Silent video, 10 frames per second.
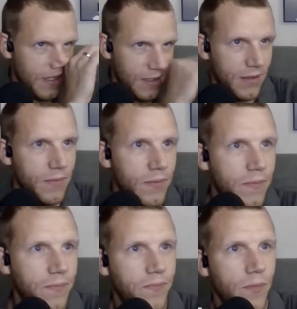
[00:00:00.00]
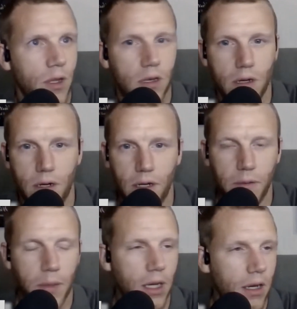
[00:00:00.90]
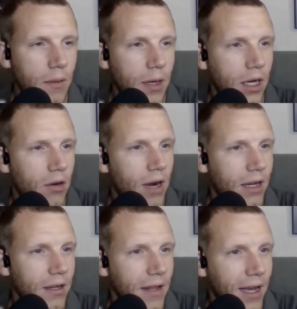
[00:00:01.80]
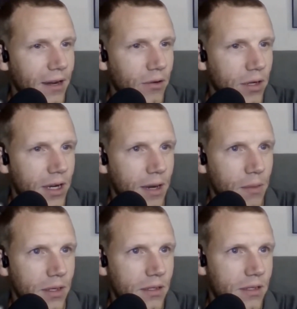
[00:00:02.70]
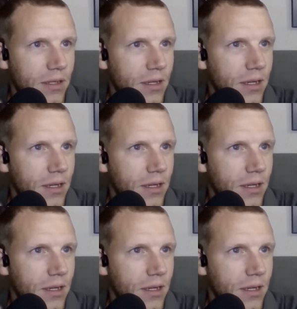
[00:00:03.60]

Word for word: Um, yep. Darnell, yep. am I am I correct in that, or did I miss? Um,